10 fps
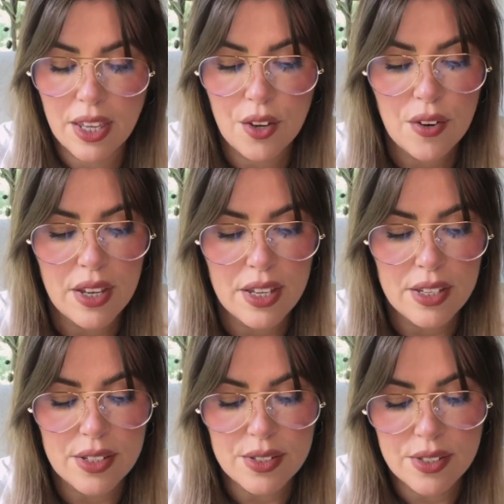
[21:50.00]
here
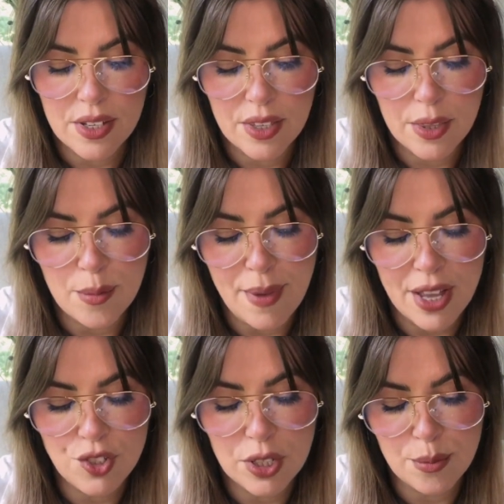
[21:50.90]
is the
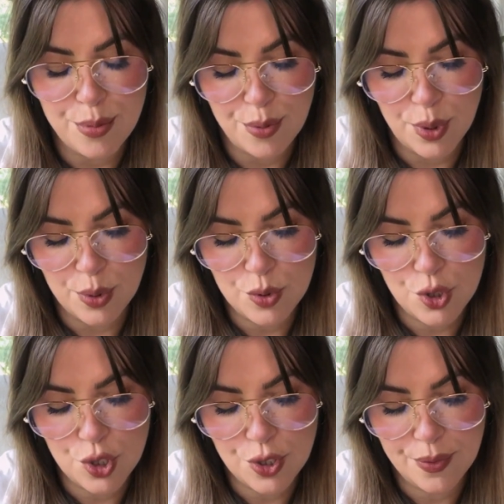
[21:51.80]
matching
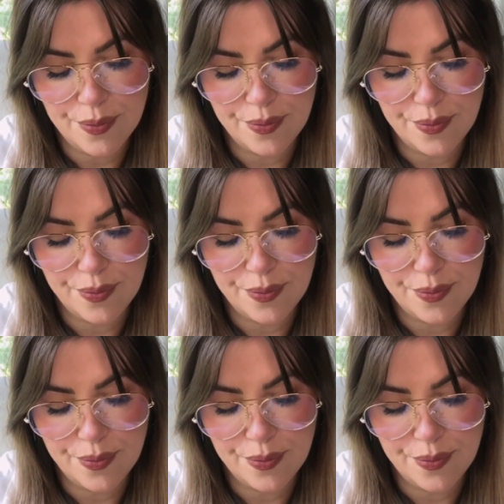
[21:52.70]
brooch,